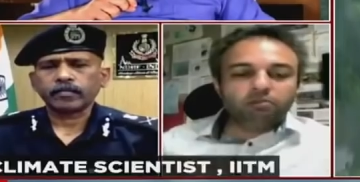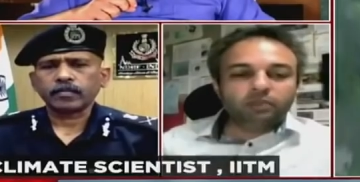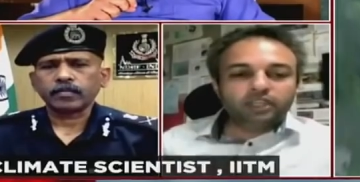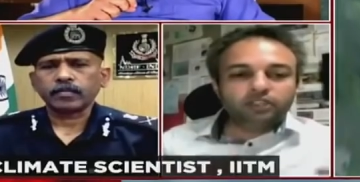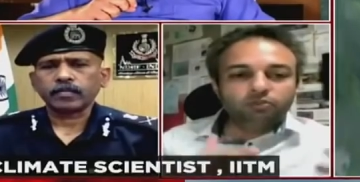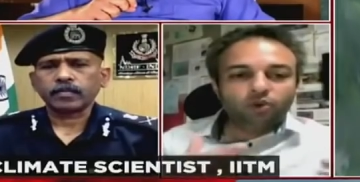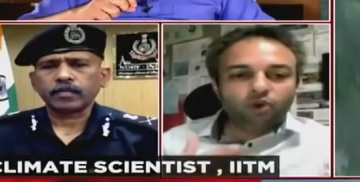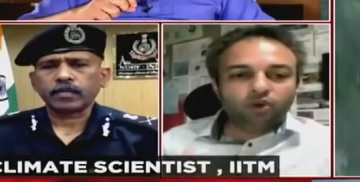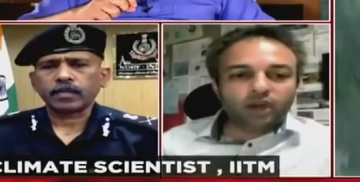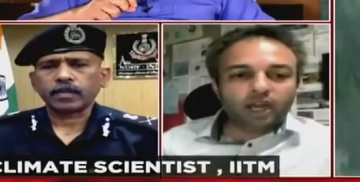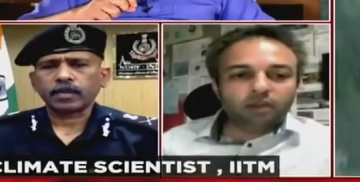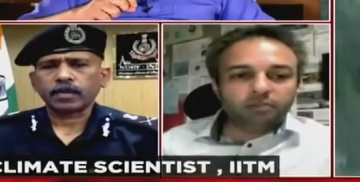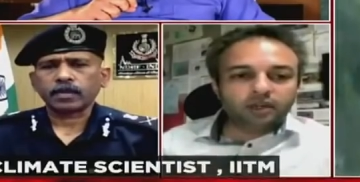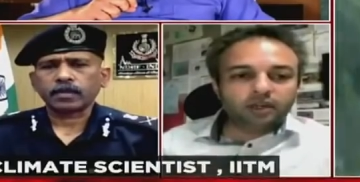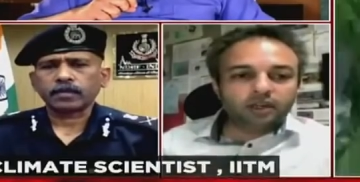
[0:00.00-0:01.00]
Speaker 1: much more
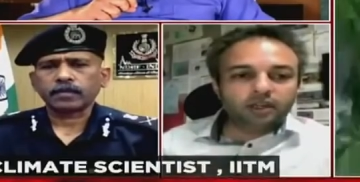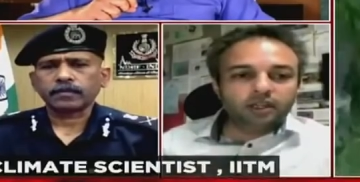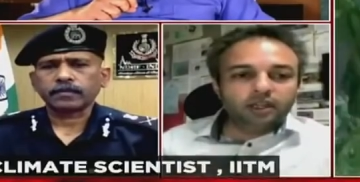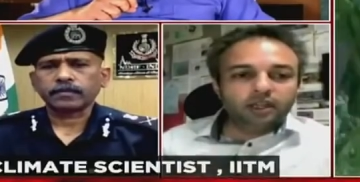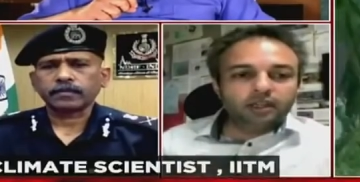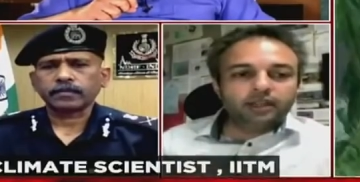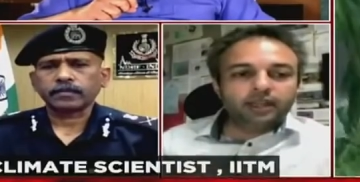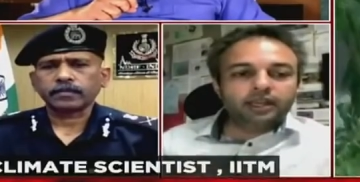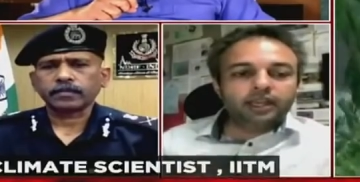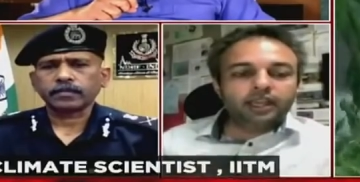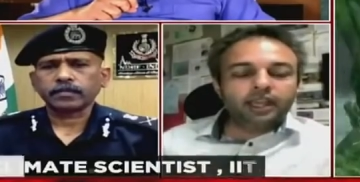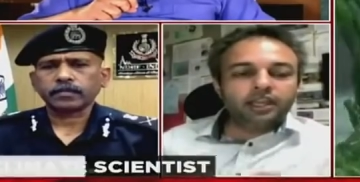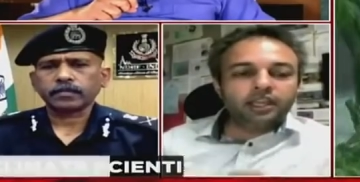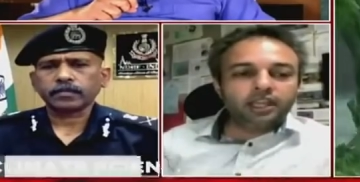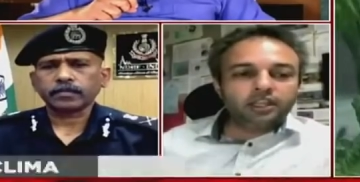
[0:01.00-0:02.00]
rapidly than
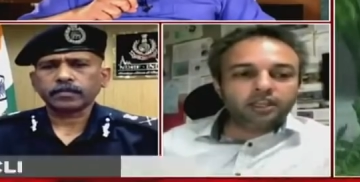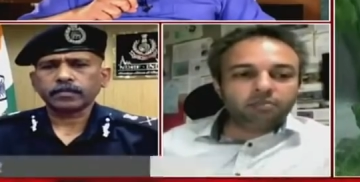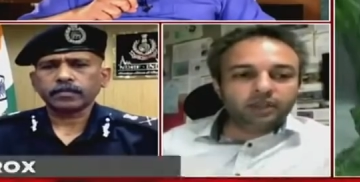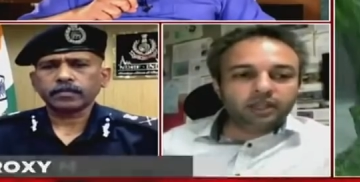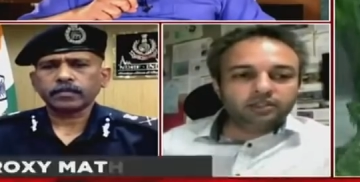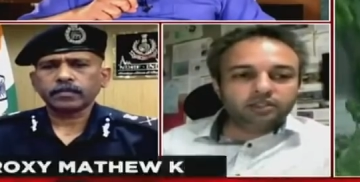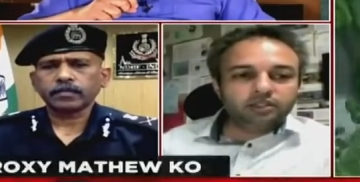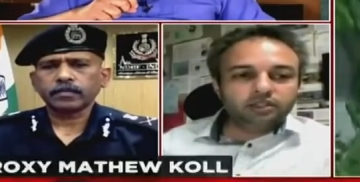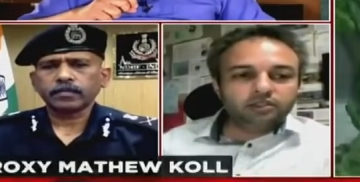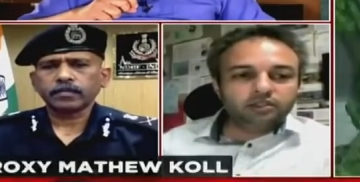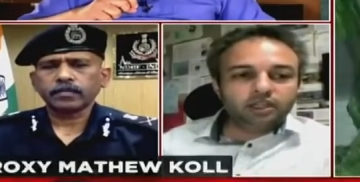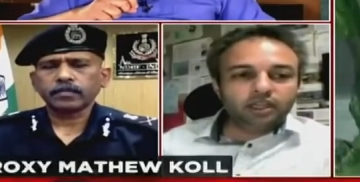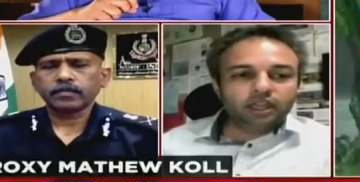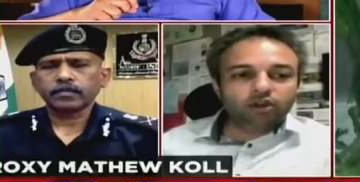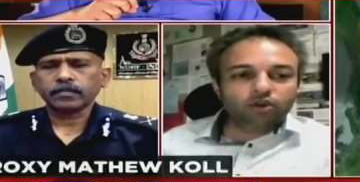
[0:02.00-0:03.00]
any other
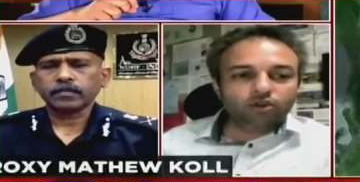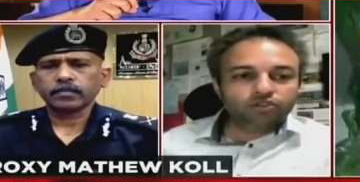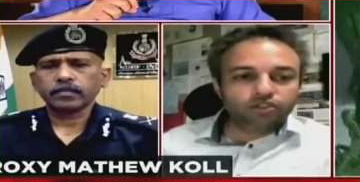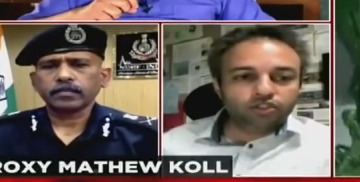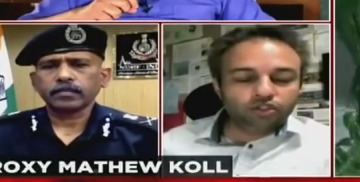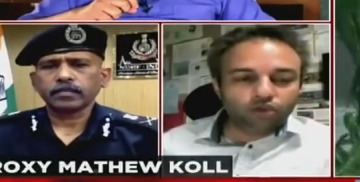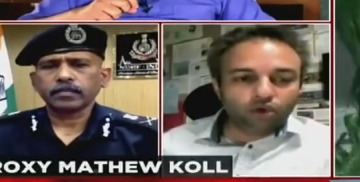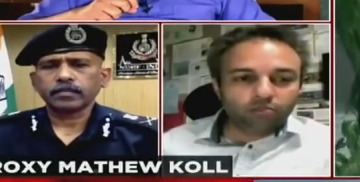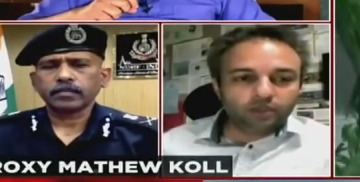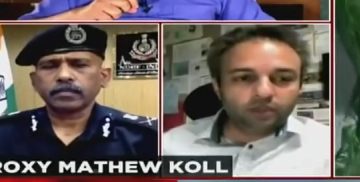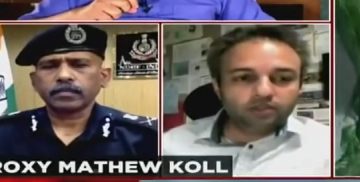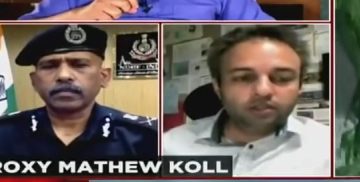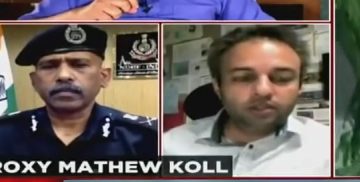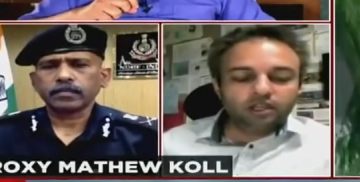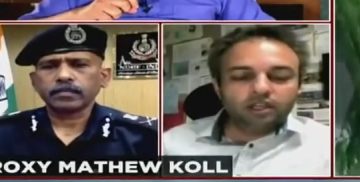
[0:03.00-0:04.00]
basins across the
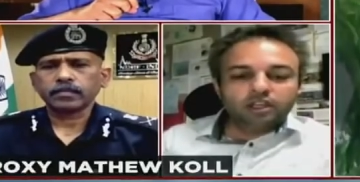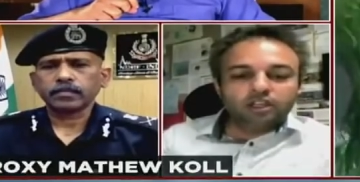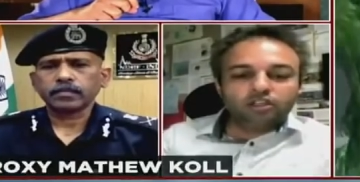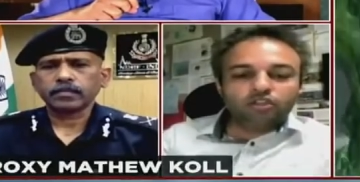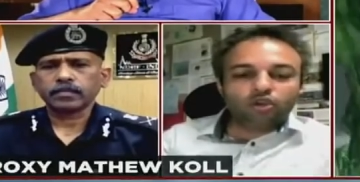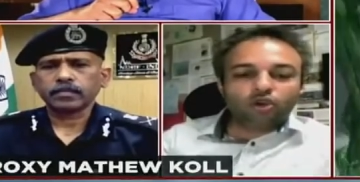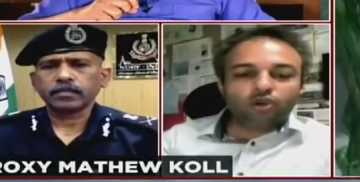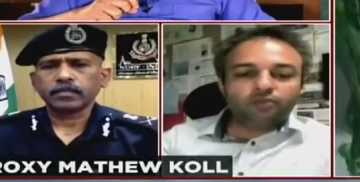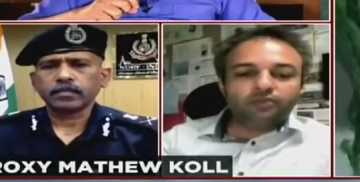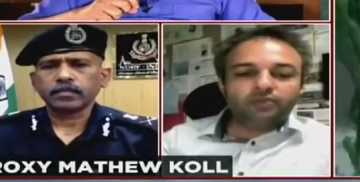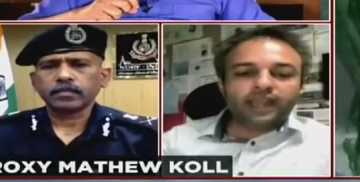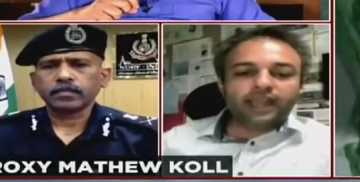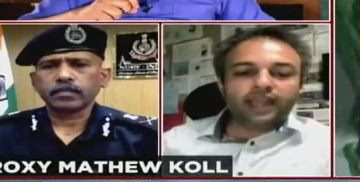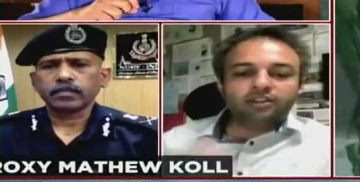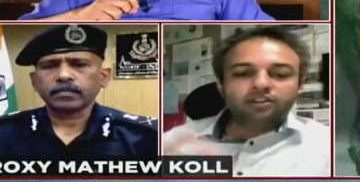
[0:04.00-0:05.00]
tropics. So
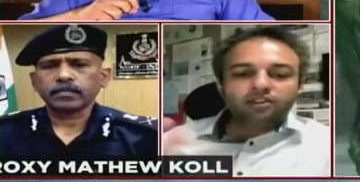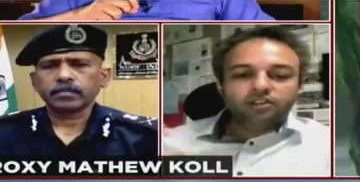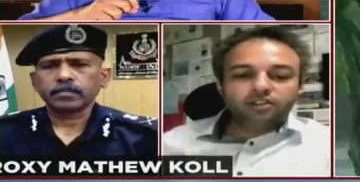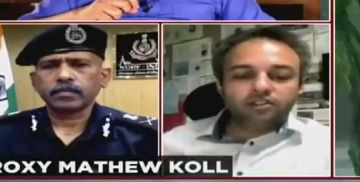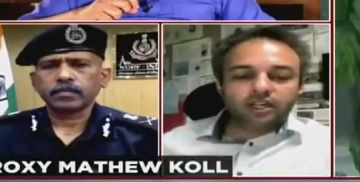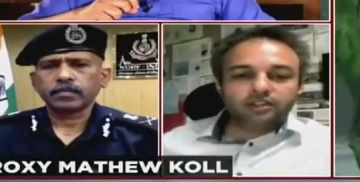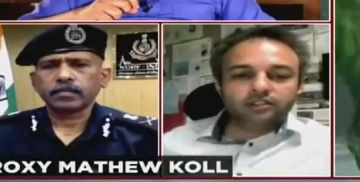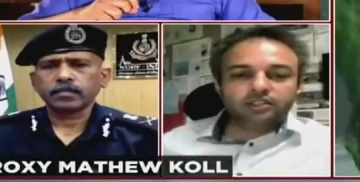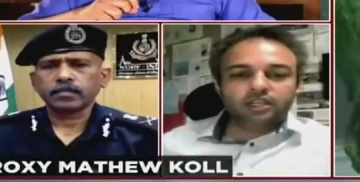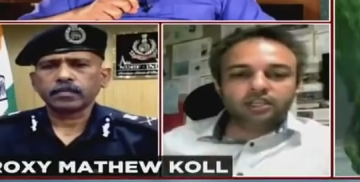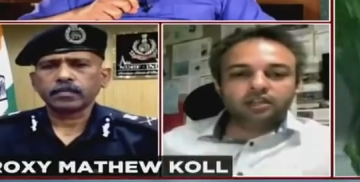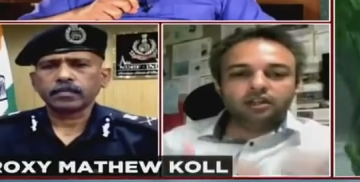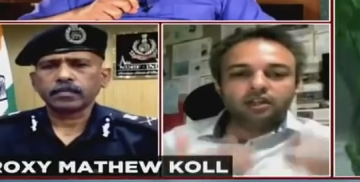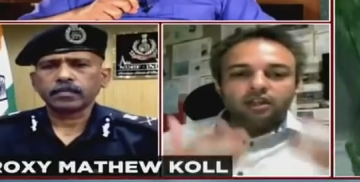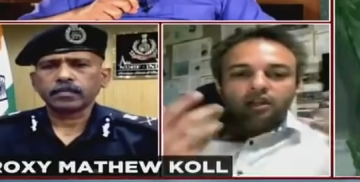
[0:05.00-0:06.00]
that results
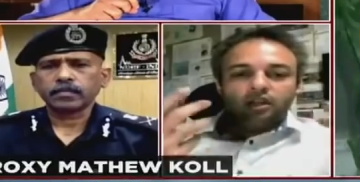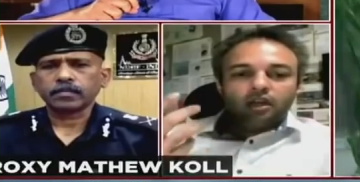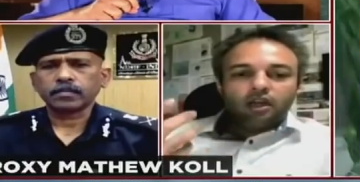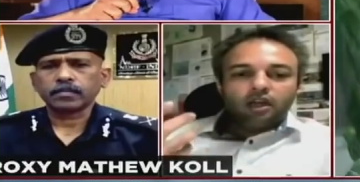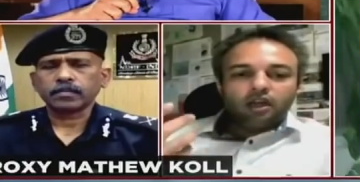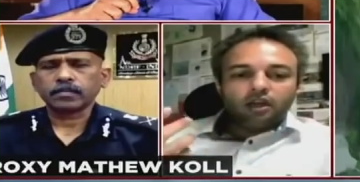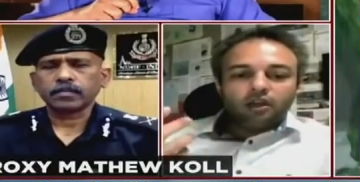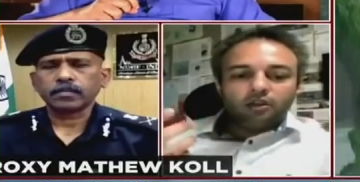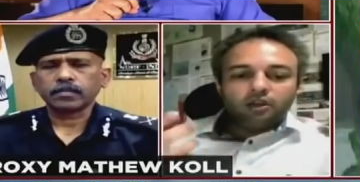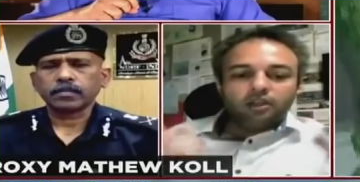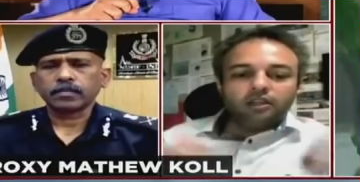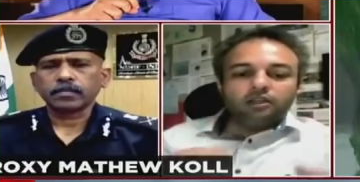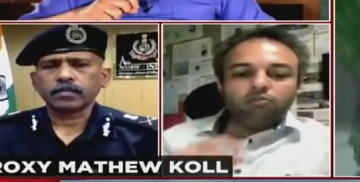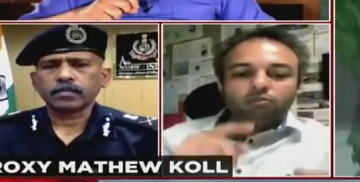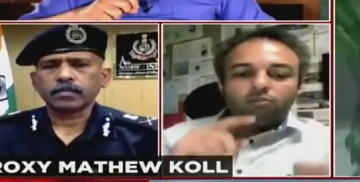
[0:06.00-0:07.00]
in uh,
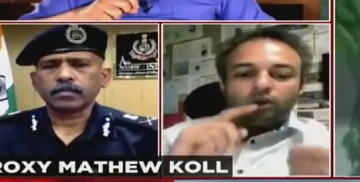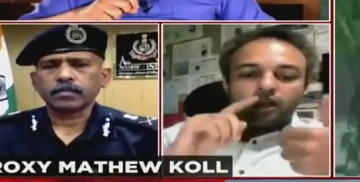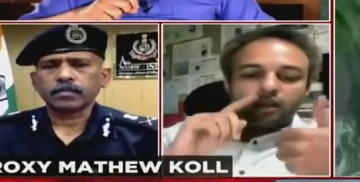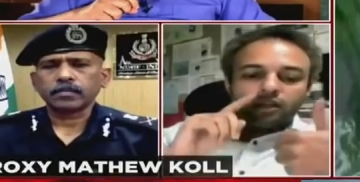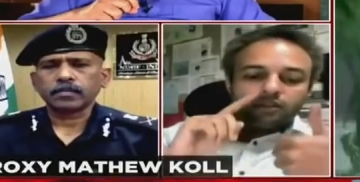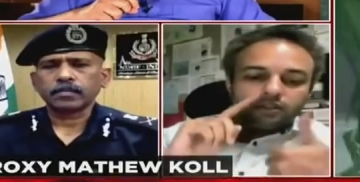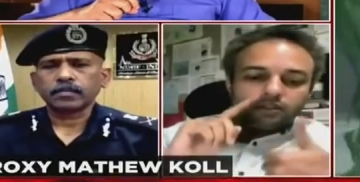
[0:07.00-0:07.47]
uh,